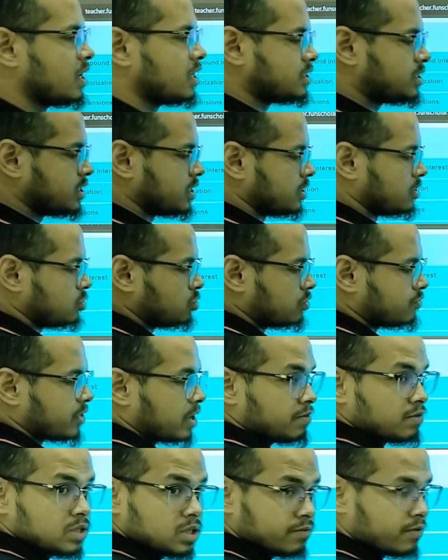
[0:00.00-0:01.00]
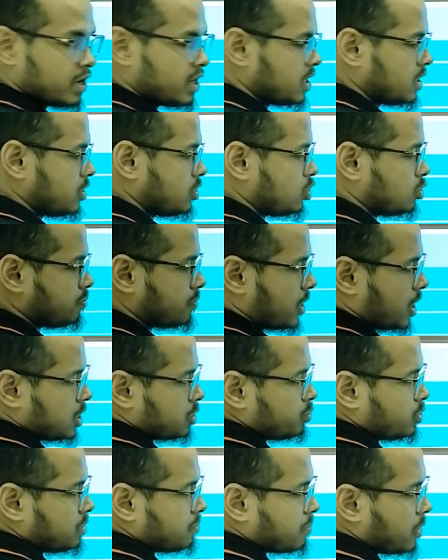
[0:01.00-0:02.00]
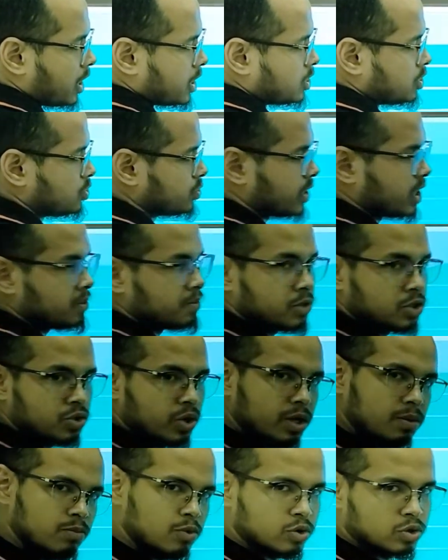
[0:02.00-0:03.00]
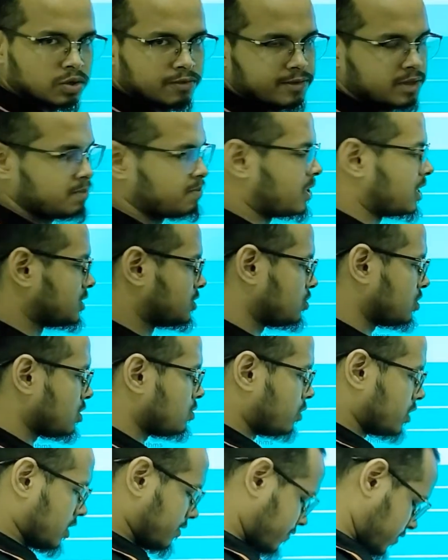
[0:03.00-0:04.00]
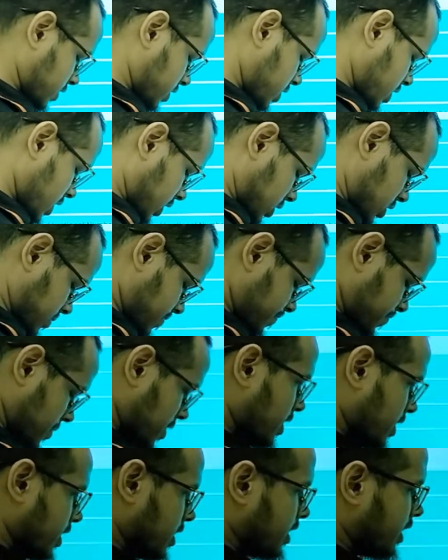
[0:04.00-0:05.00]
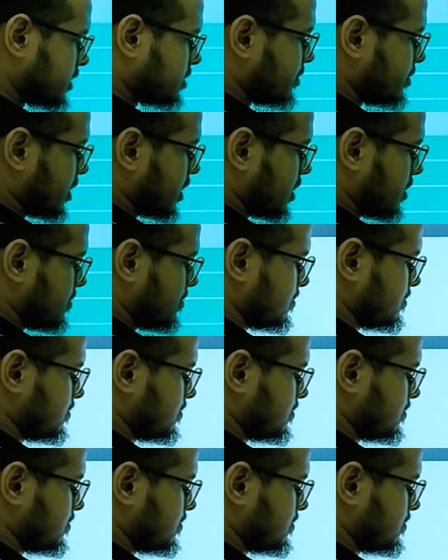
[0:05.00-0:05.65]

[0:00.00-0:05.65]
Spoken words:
See, root 5 is divided into part 1, part 2. I'll be showing both of the parts, okay, one after the other. Let's begin.